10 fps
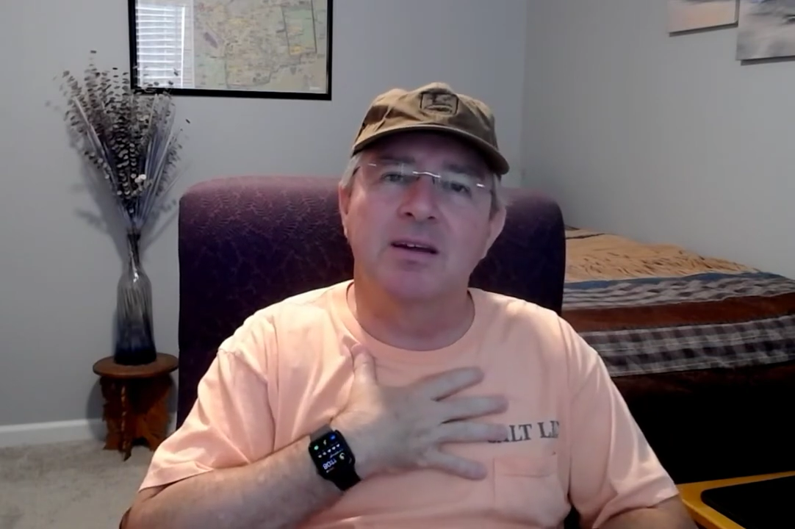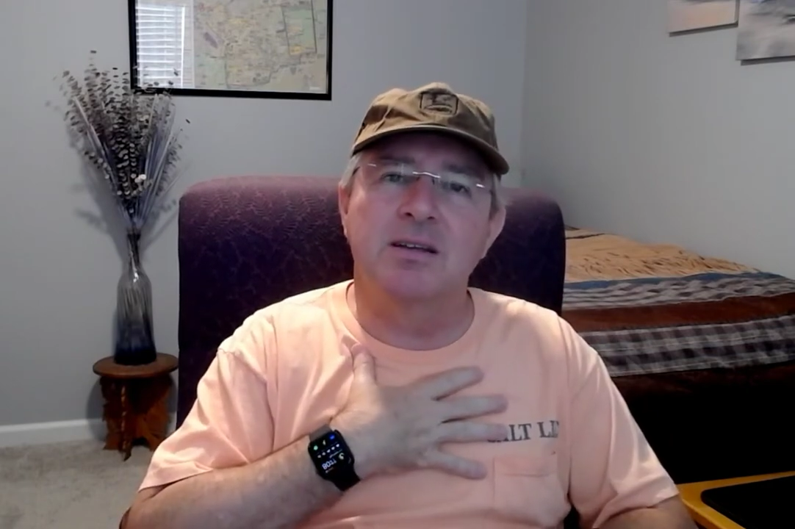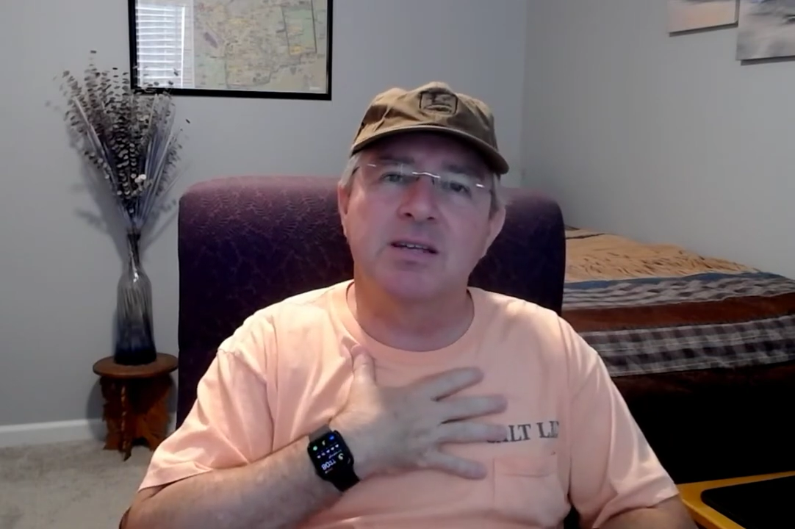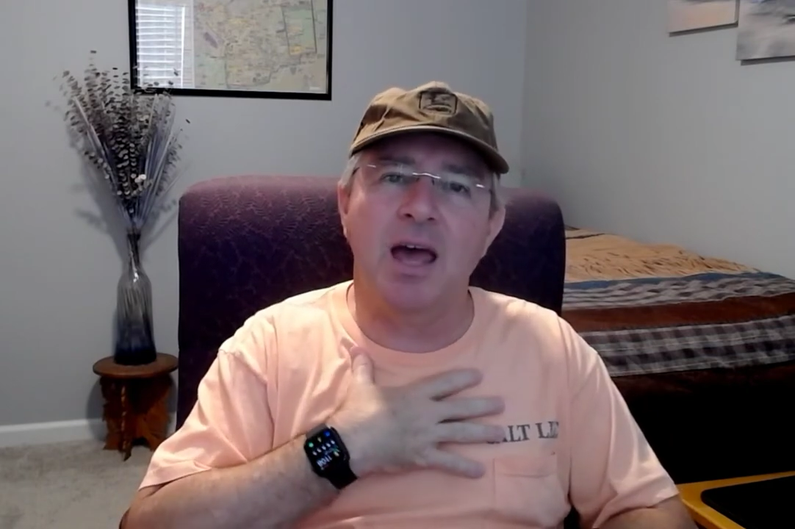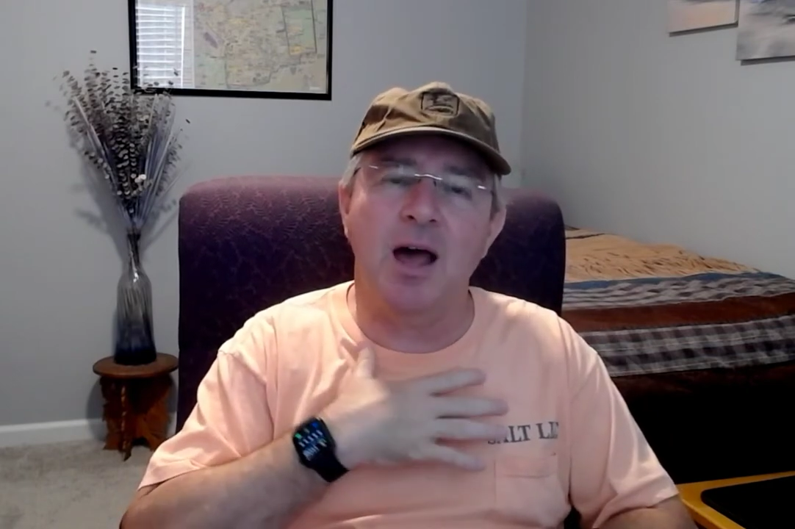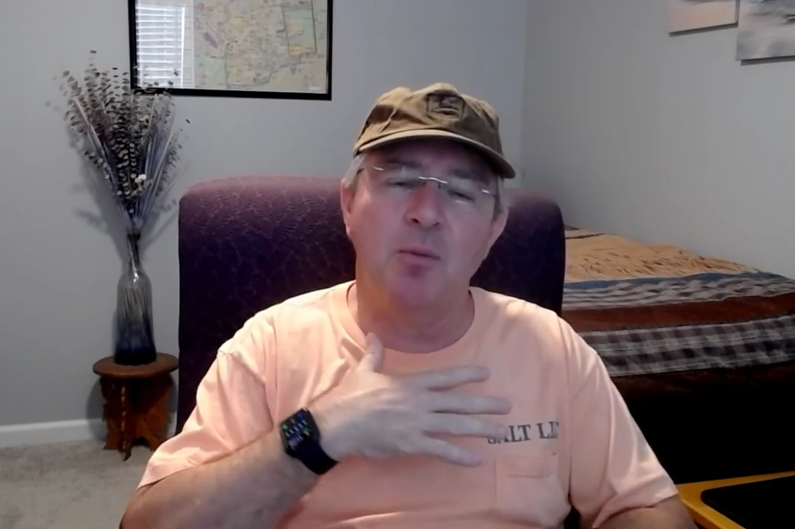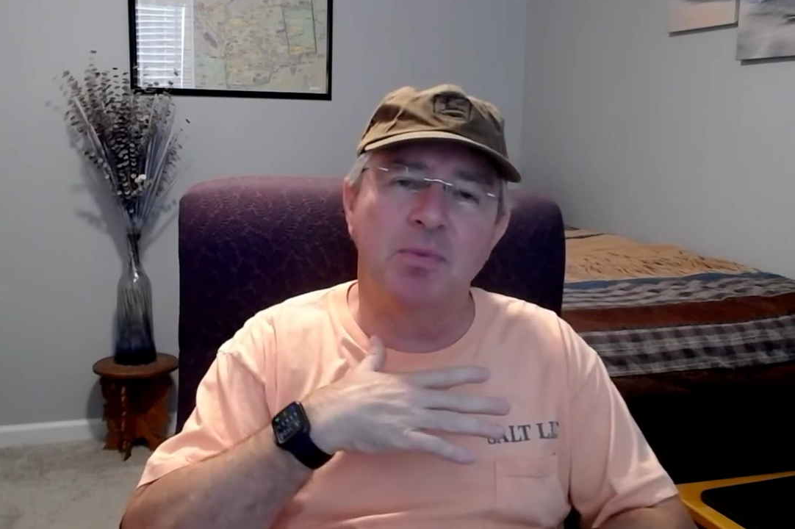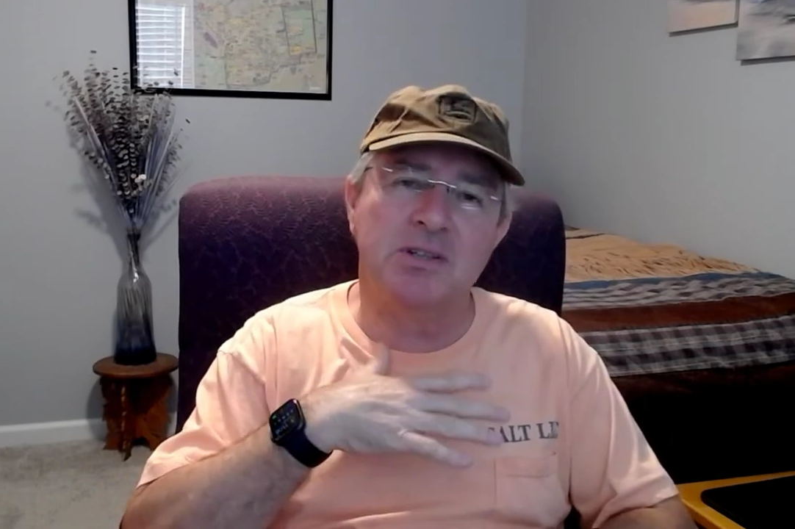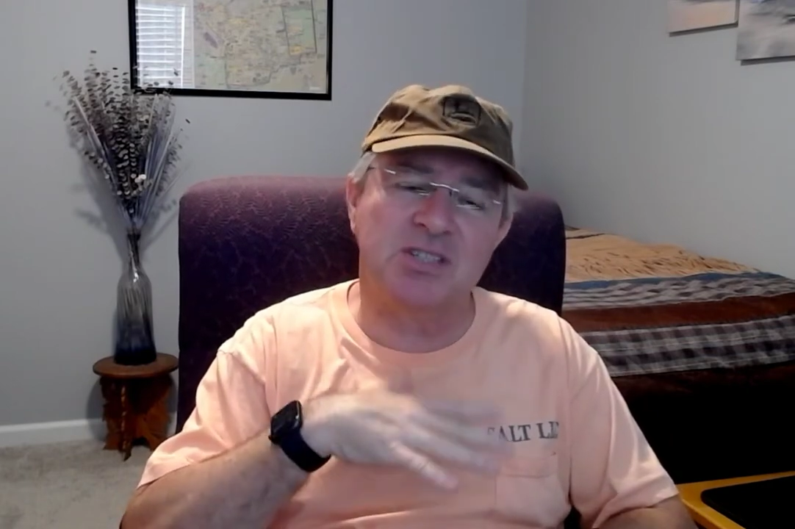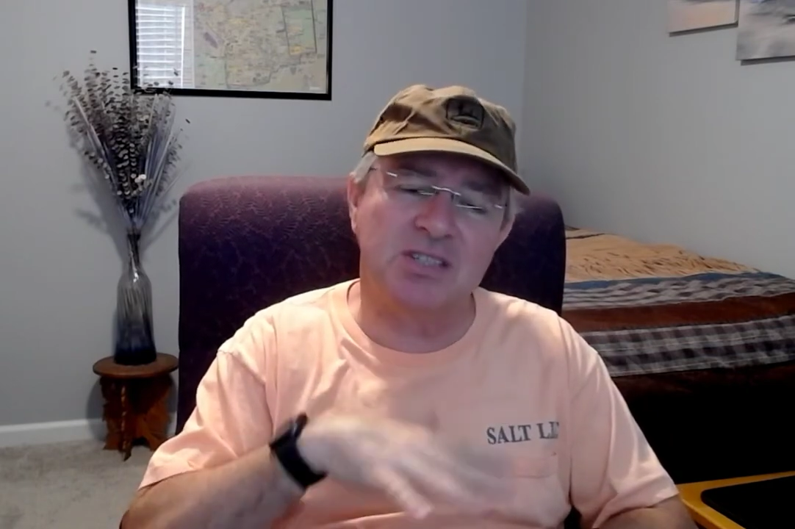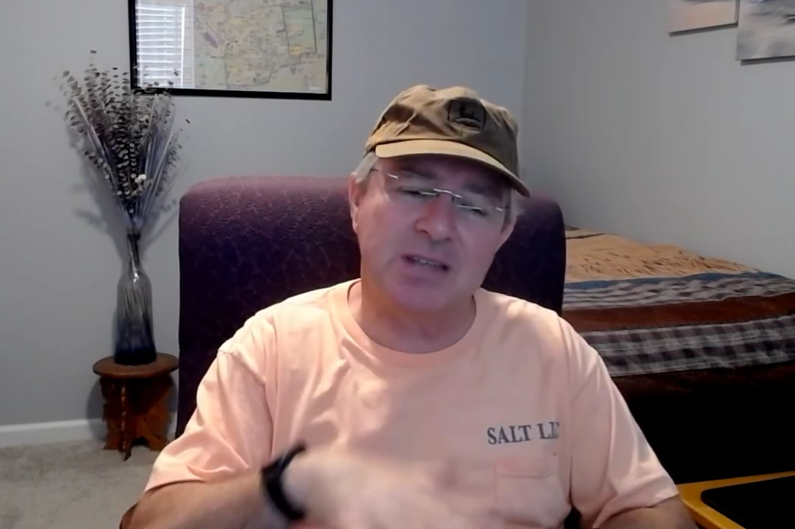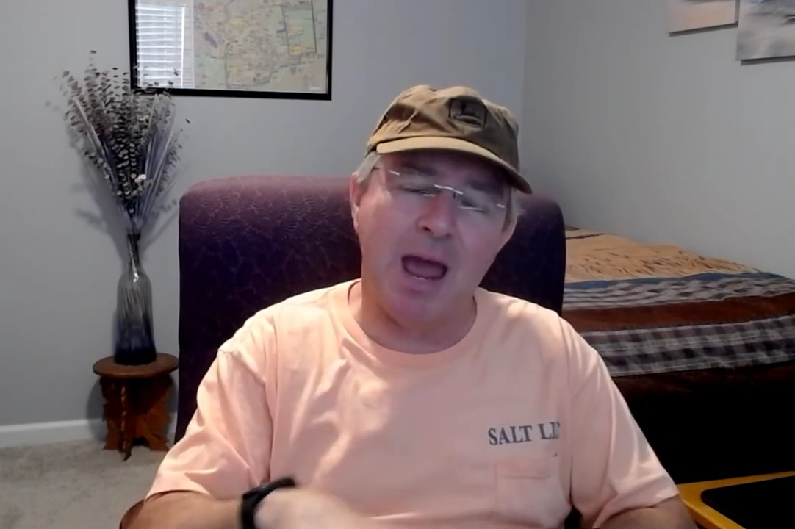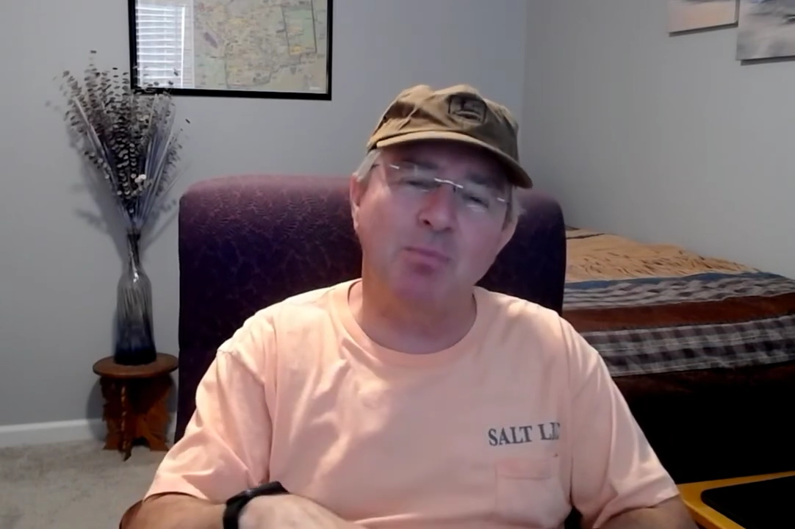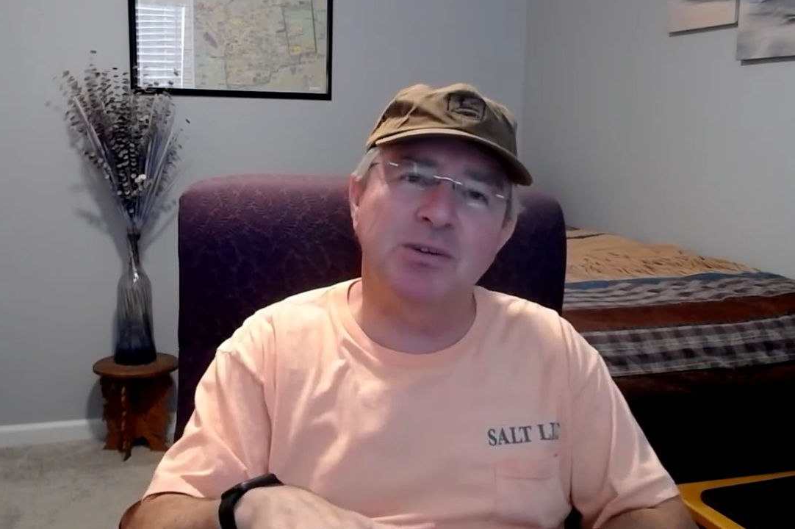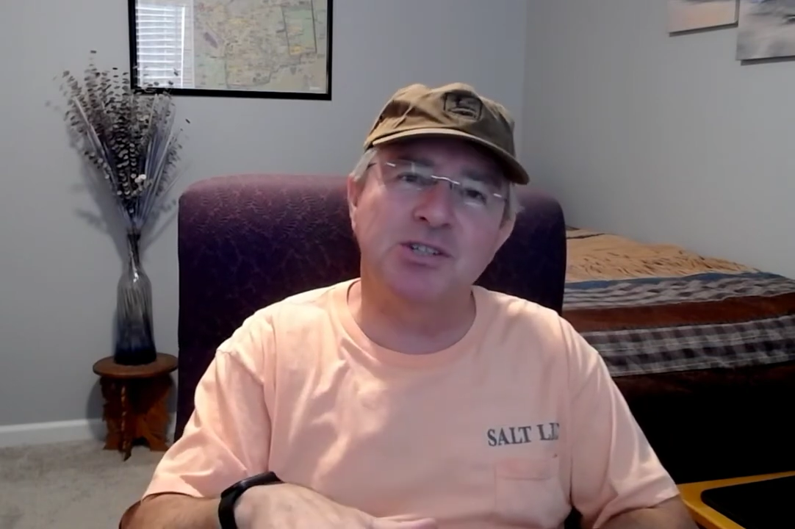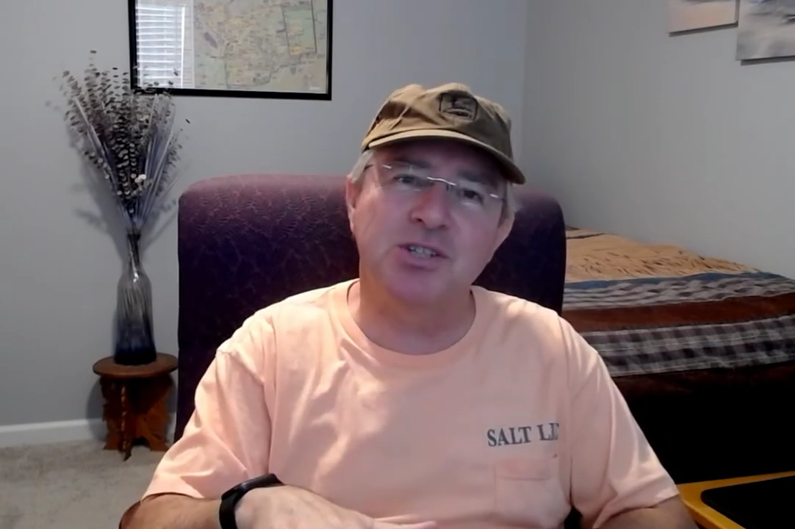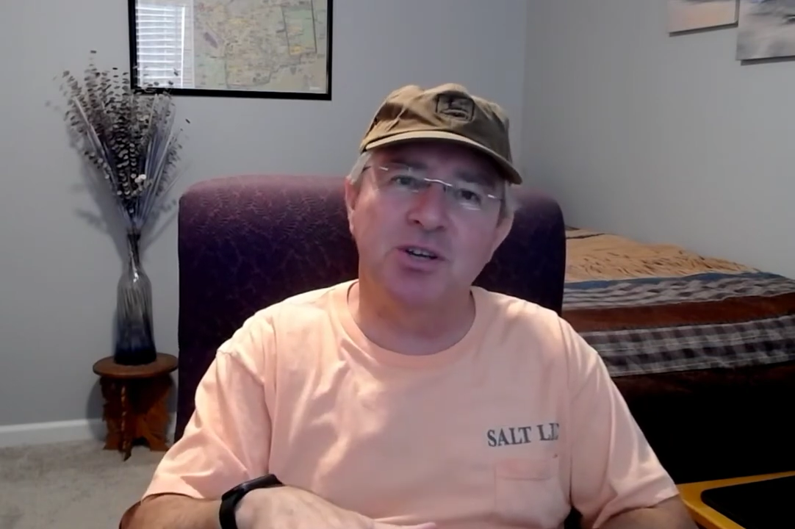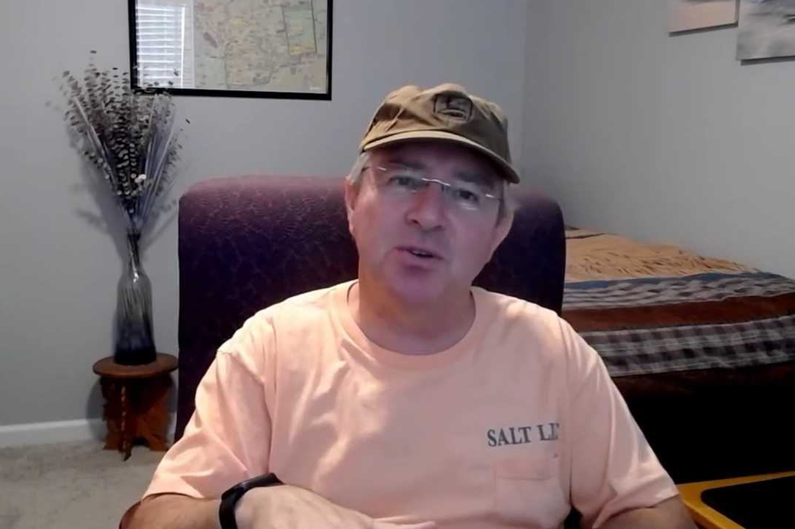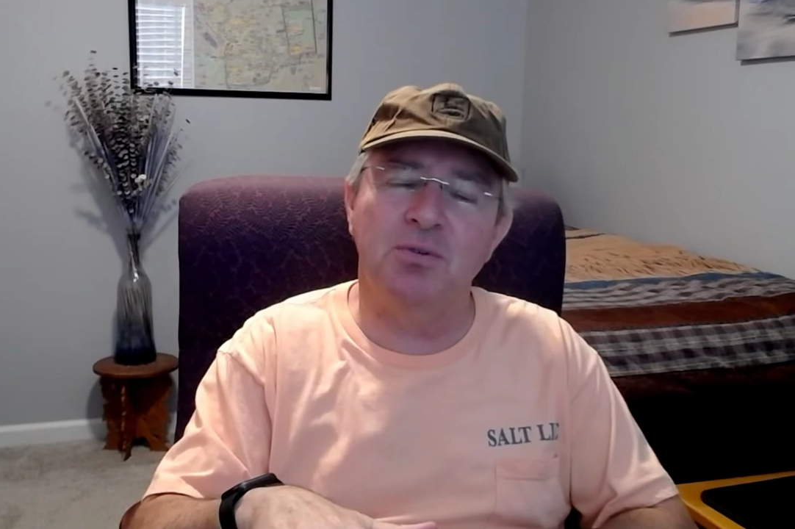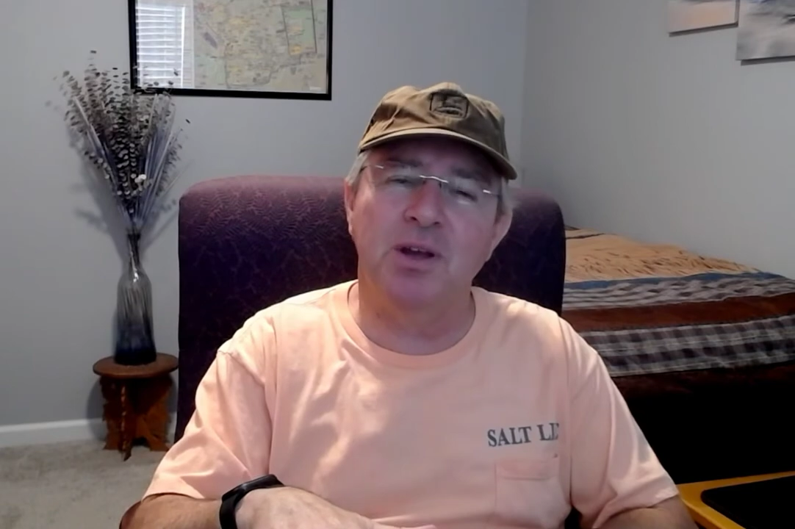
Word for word: to help establish you